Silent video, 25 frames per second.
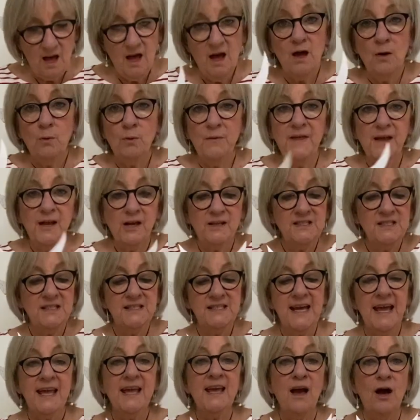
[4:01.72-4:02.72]
We're then going to
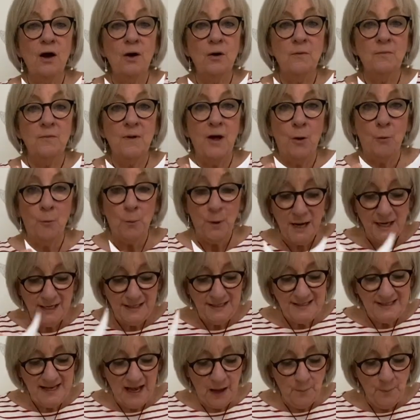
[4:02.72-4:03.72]
take our
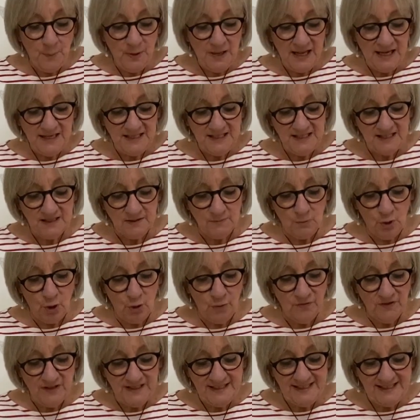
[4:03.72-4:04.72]
wings and place them
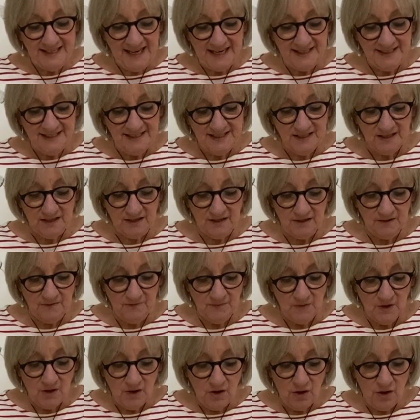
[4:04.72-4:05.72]
on the centre
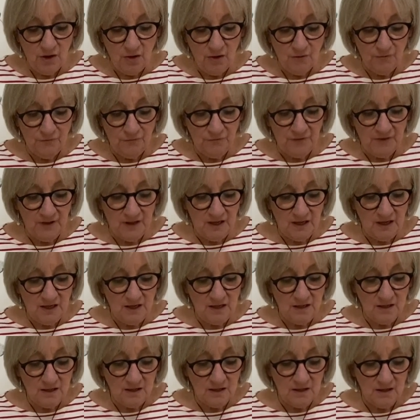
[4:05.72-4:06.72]
of the
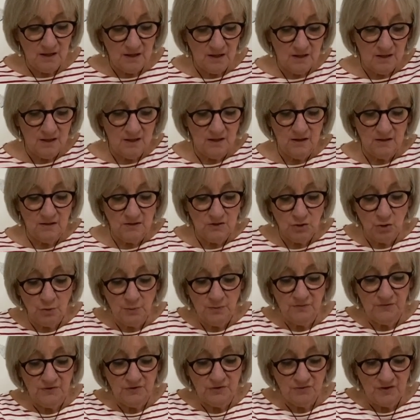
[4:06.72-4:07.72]
top
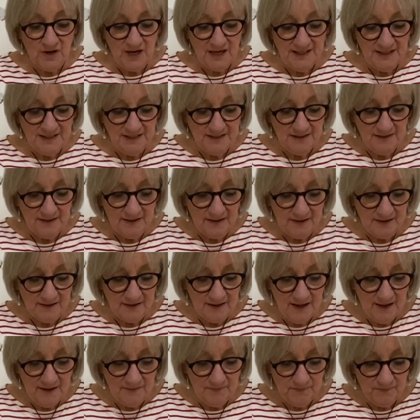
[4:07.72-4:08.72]
of the dress, like
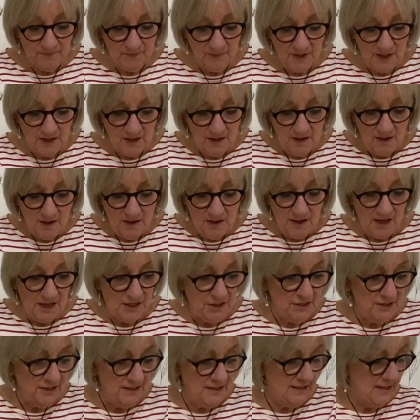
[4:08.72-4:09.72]
that, and
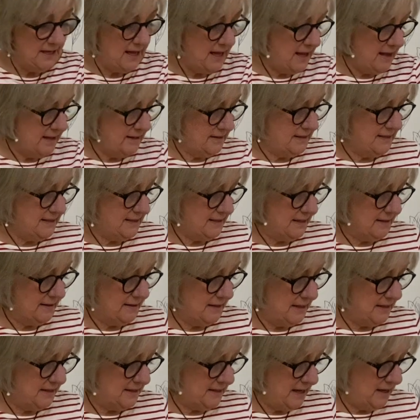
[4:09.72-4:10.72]
just stick
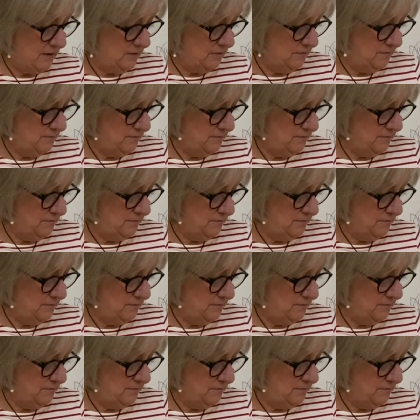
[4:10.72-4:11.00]
that down.